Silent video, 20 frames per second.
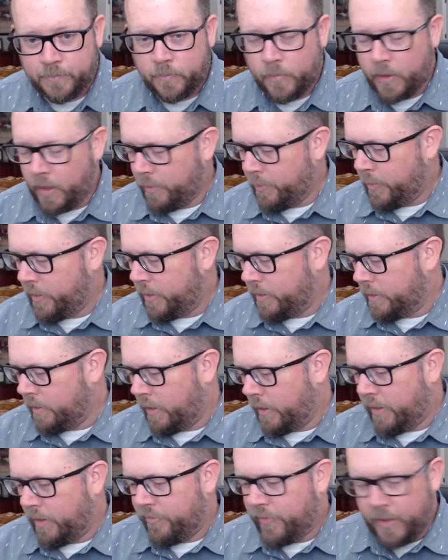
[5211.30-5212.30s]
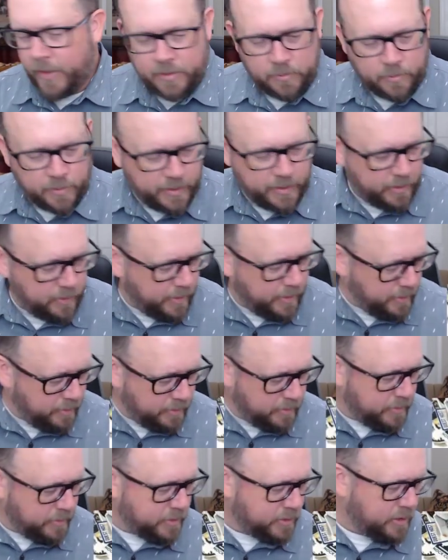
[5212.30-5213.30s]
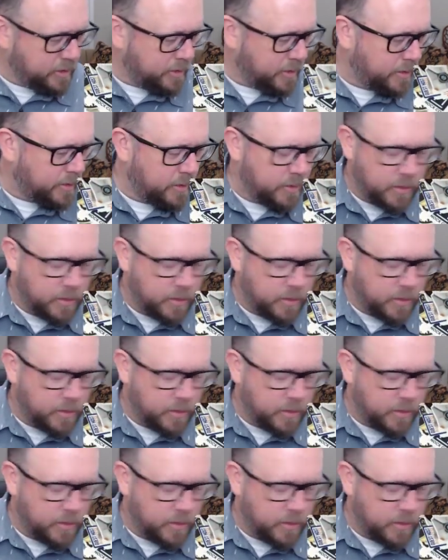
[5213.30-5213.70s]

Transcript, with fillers: I can put the lead fast one here. Hang on, I'll show you.